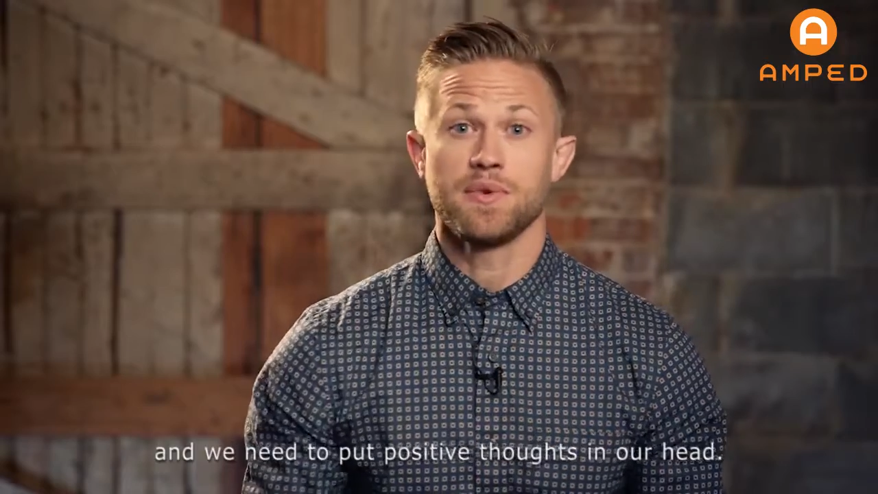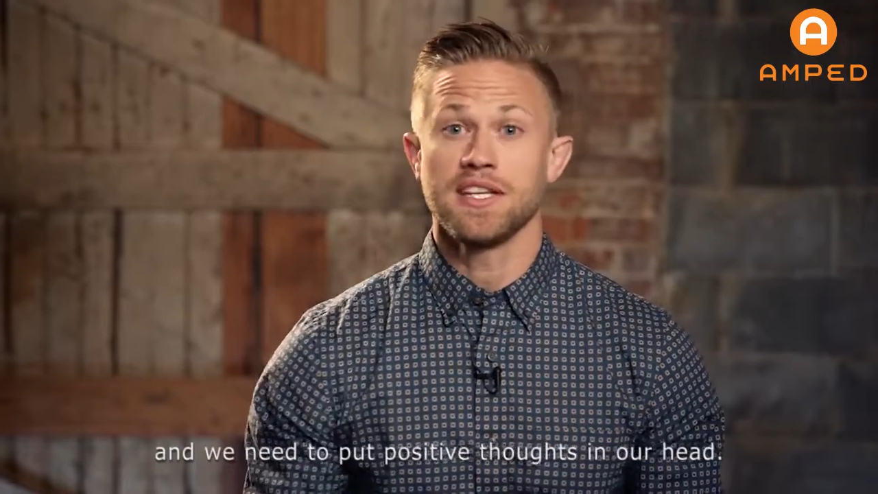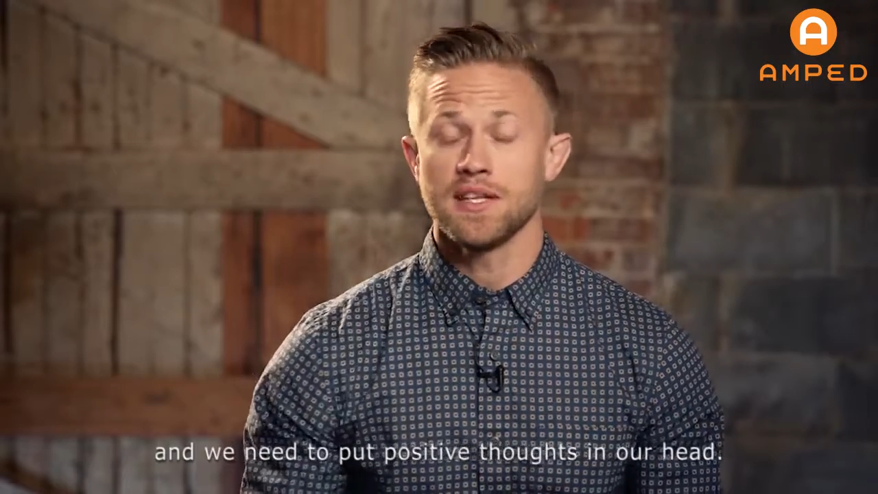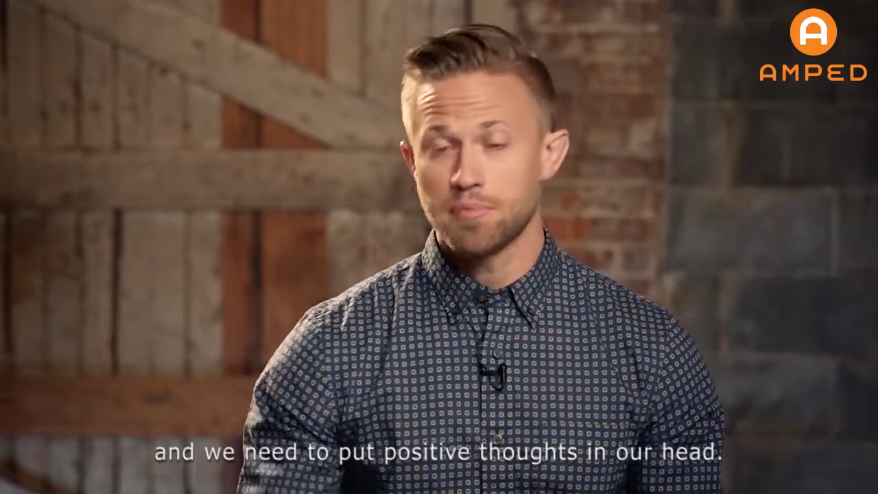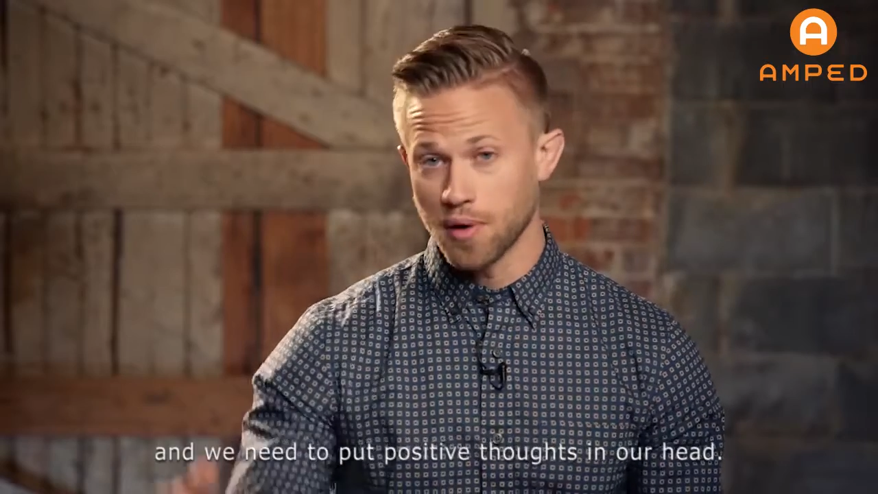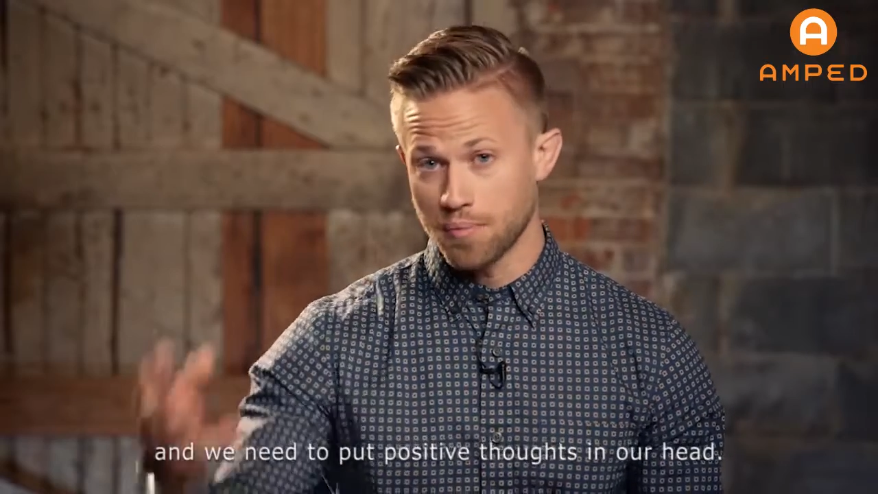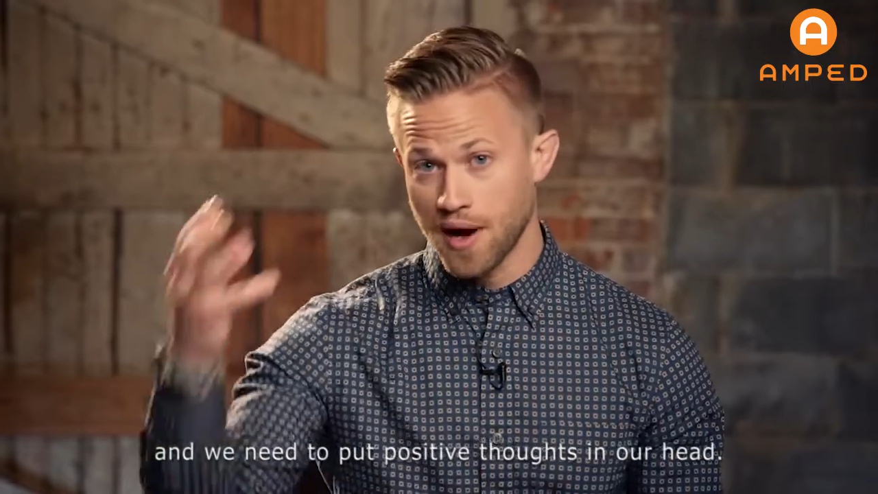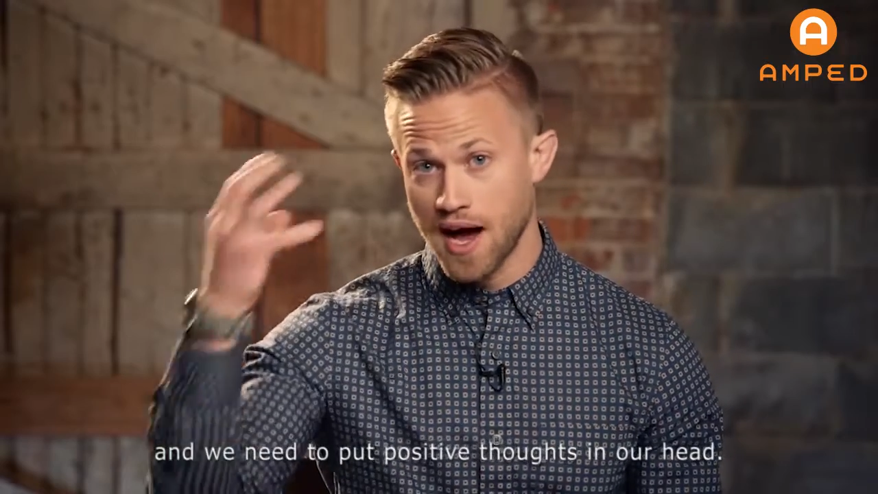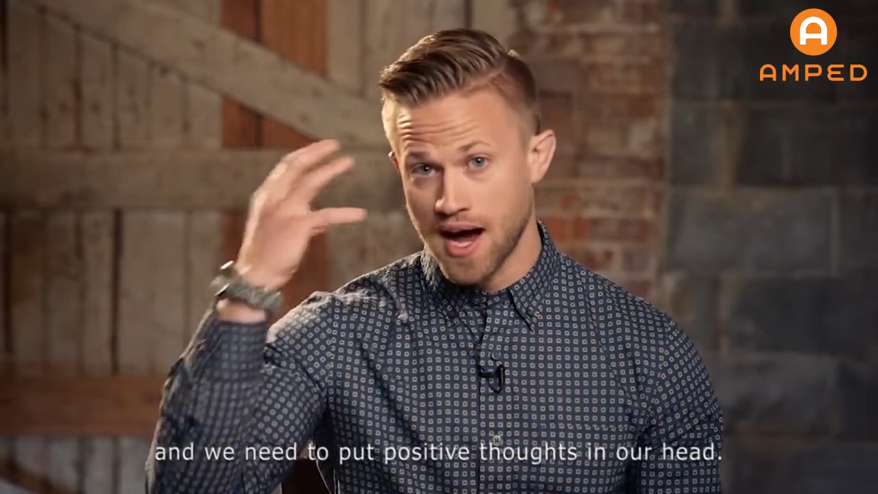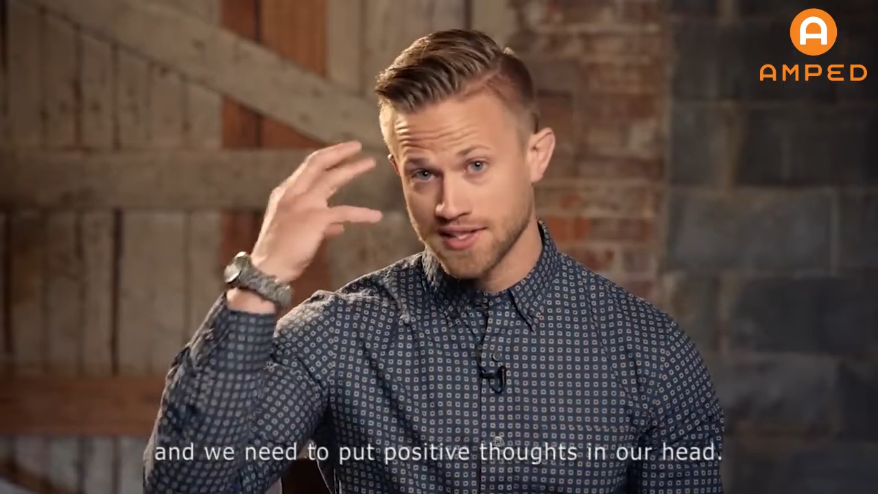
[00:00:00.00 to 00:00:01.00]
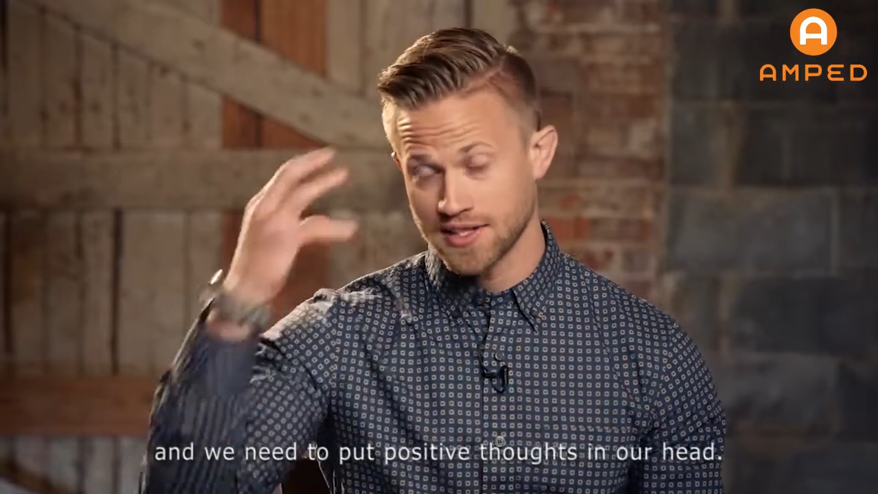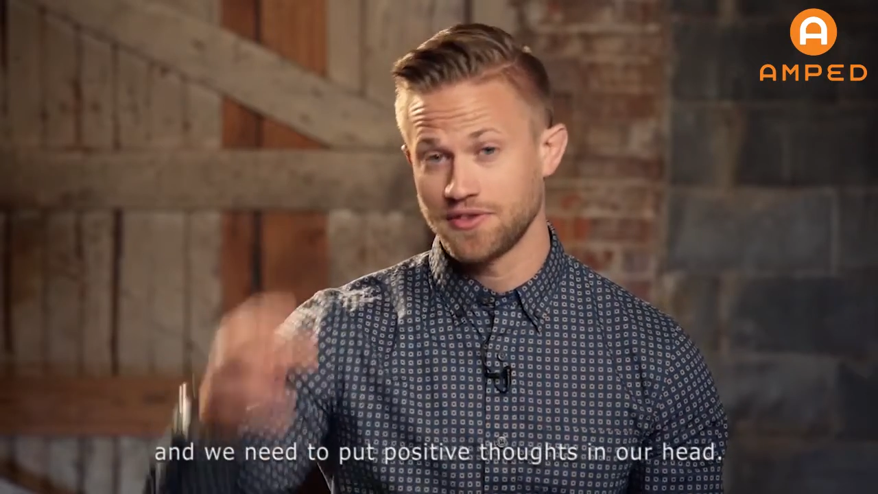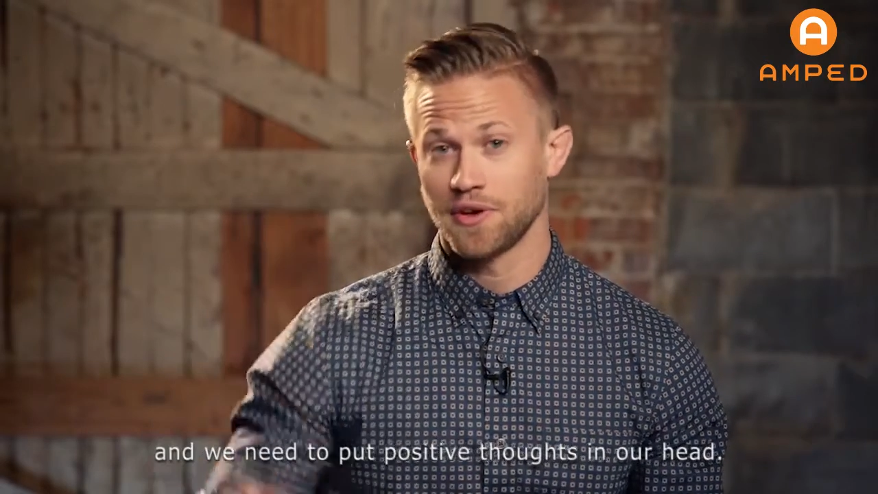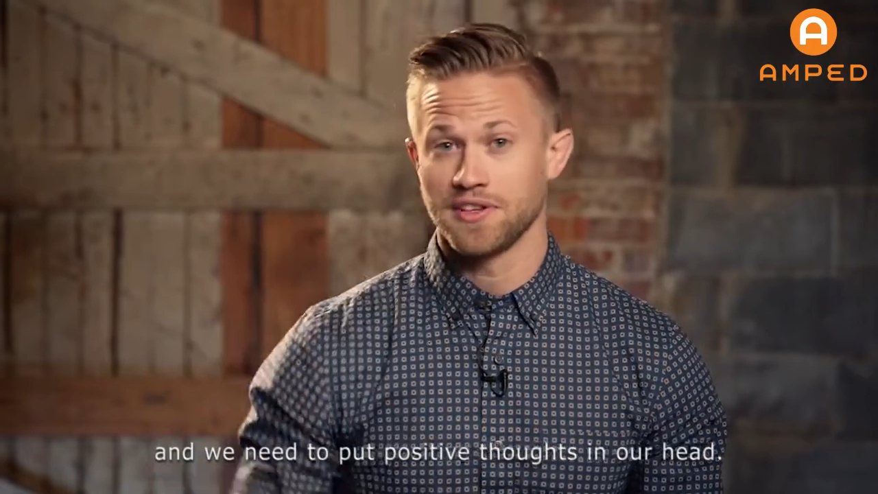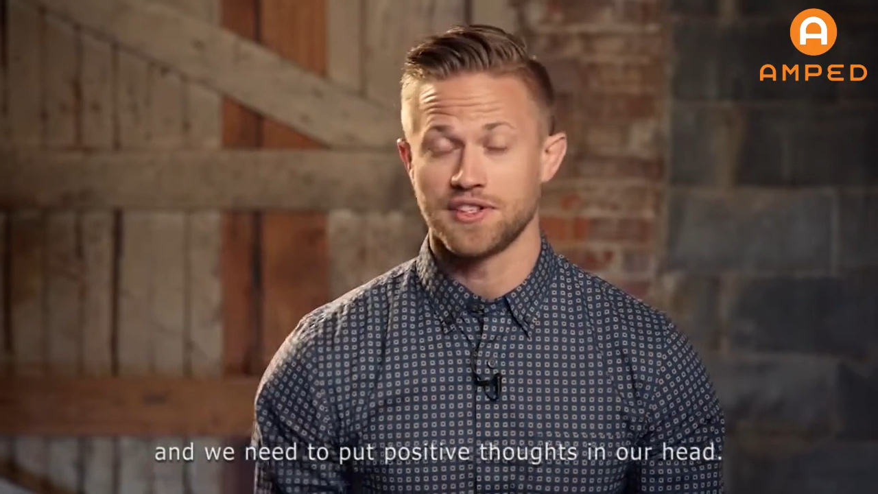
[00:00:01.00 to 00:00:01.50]
and we need to put
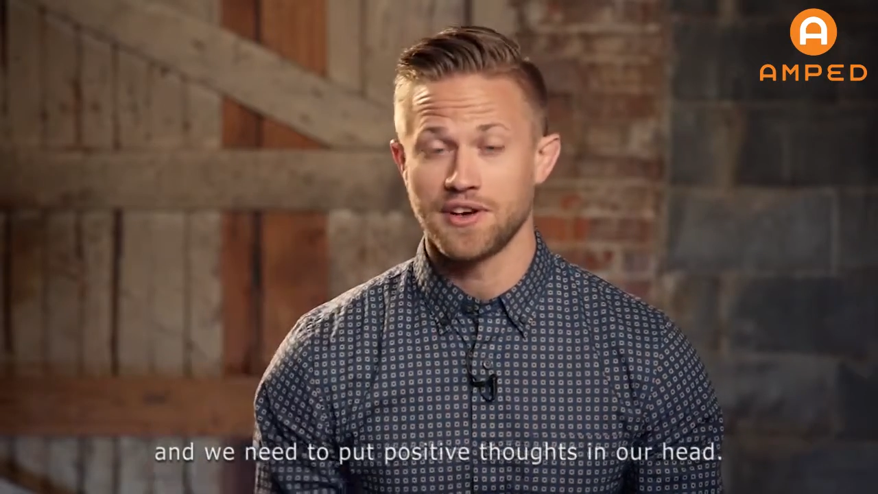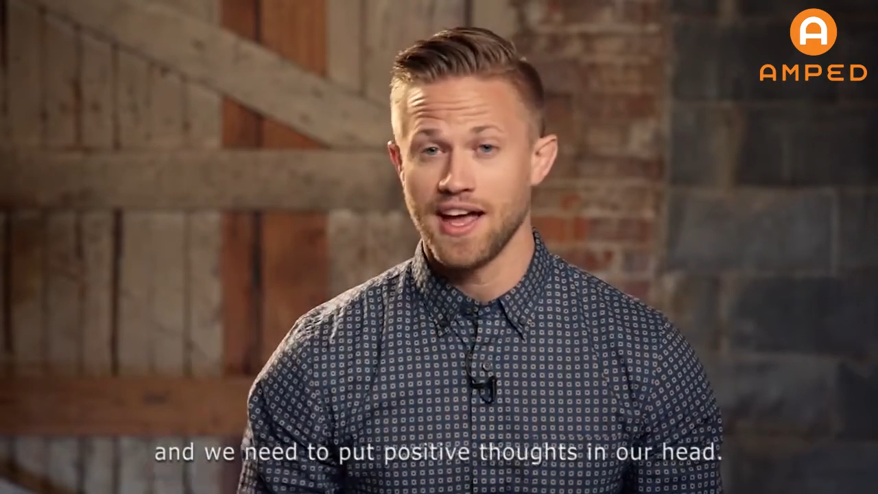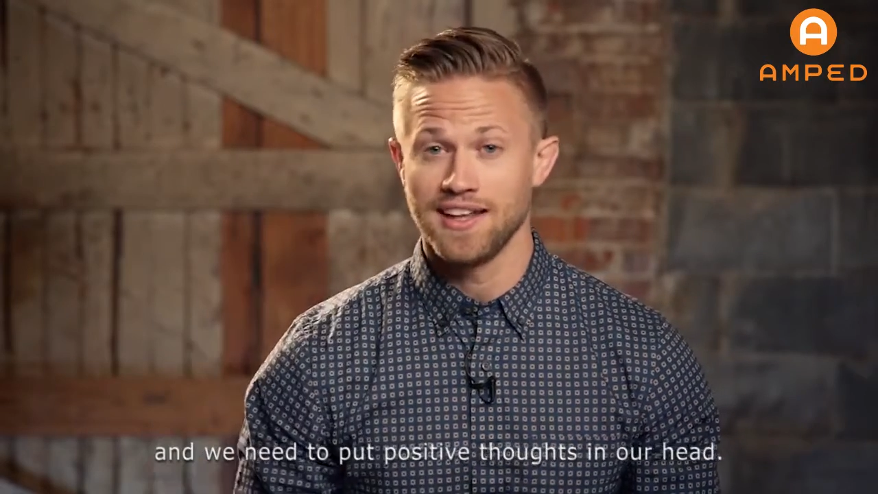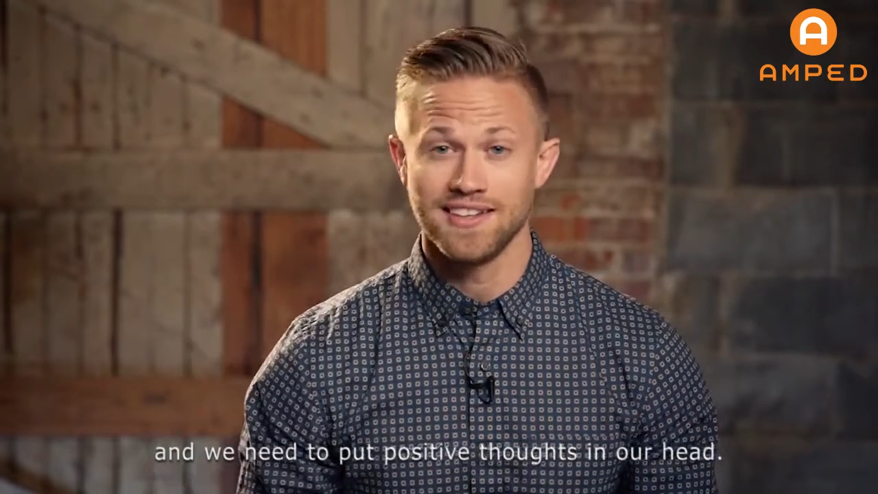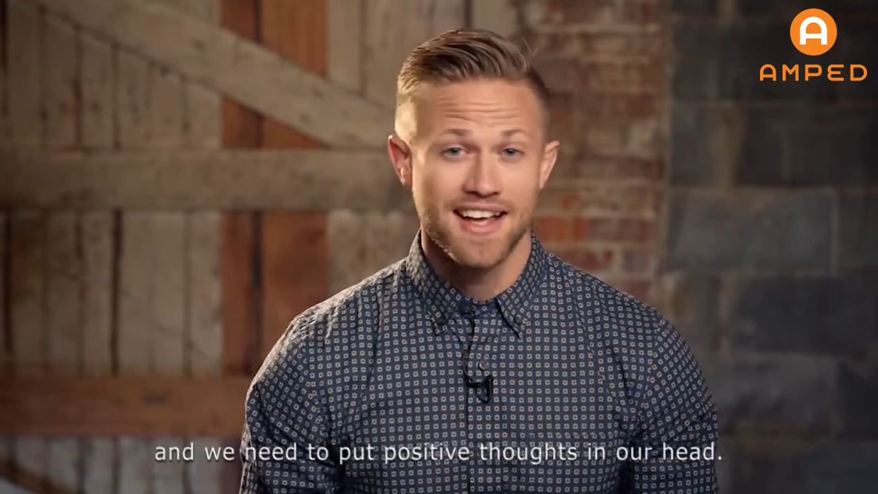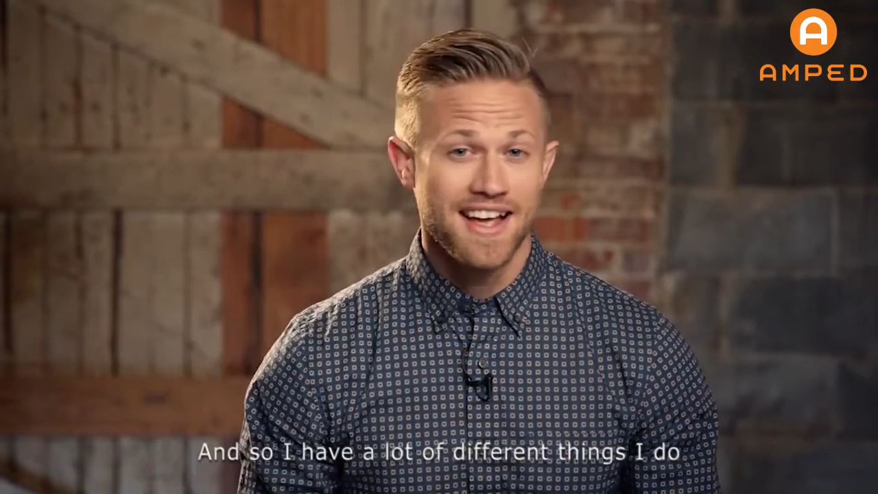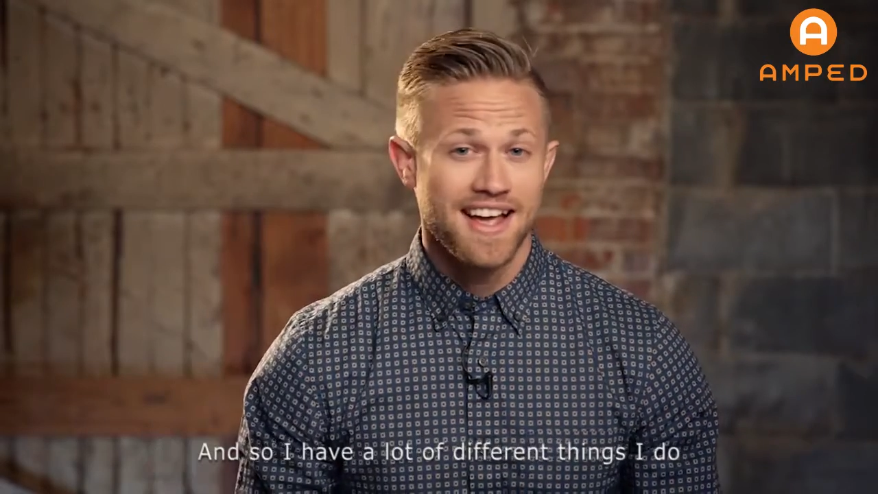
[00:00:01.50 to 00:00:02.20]
positive thoughts in our head.